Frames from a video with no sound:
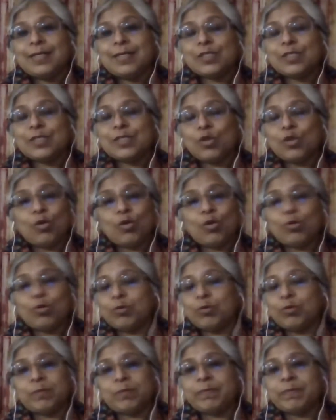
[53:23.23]

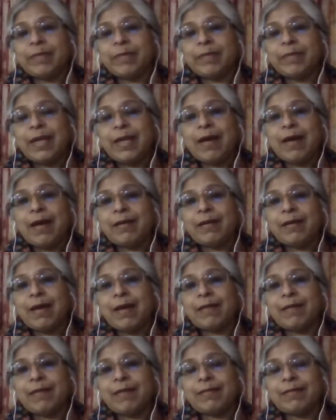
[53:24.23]
So they are
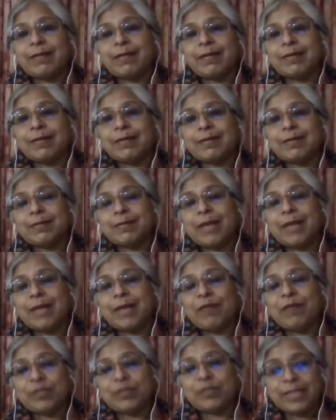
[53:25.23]
our,
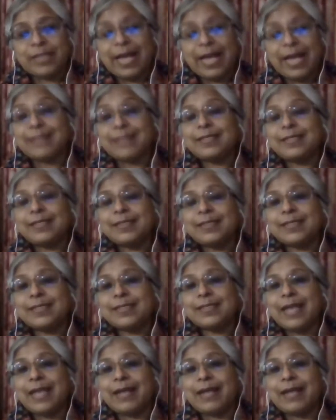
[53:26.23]
I would say,
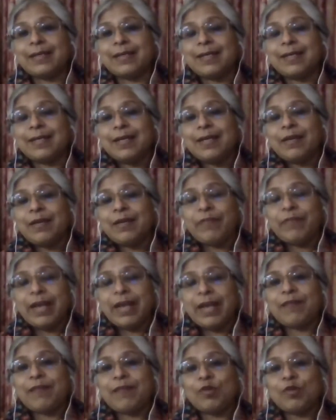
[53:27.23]
assets, and
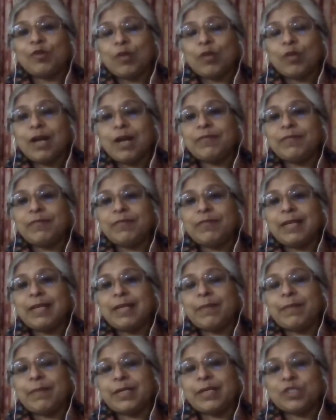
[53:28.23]
we have to look after
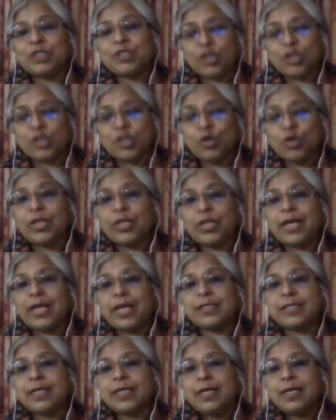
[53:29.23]
them and ensure
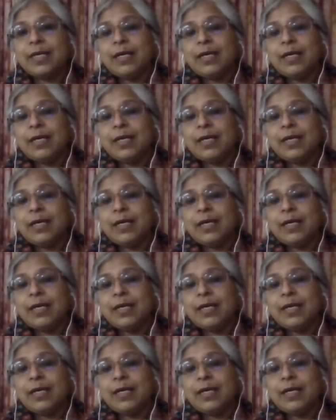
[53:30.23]
that